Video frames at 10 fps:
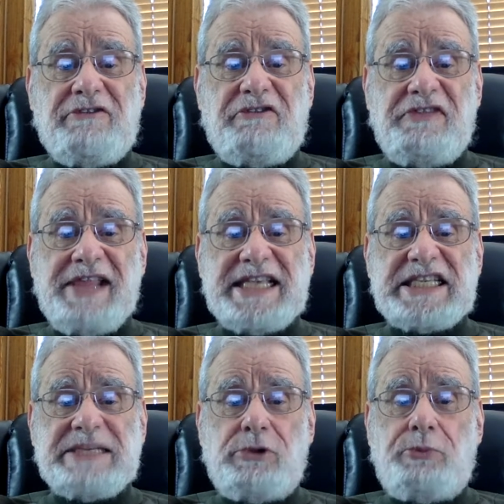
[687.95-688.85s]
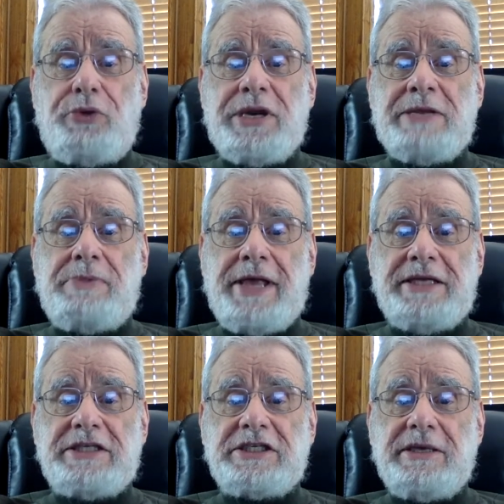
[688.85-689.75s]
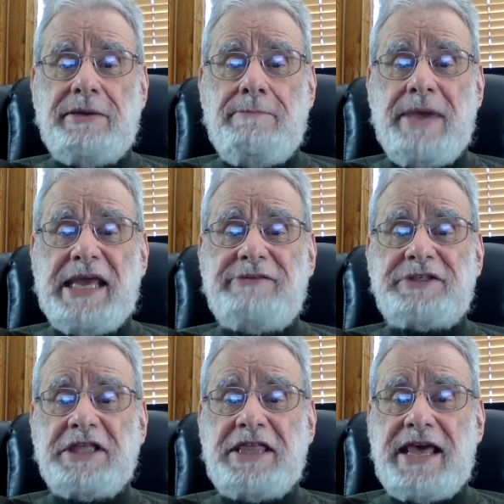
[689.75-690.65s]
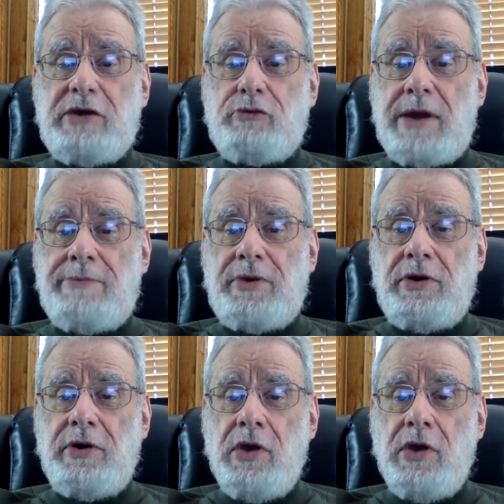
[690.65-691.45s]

flexible printing plates made of synthetic rubber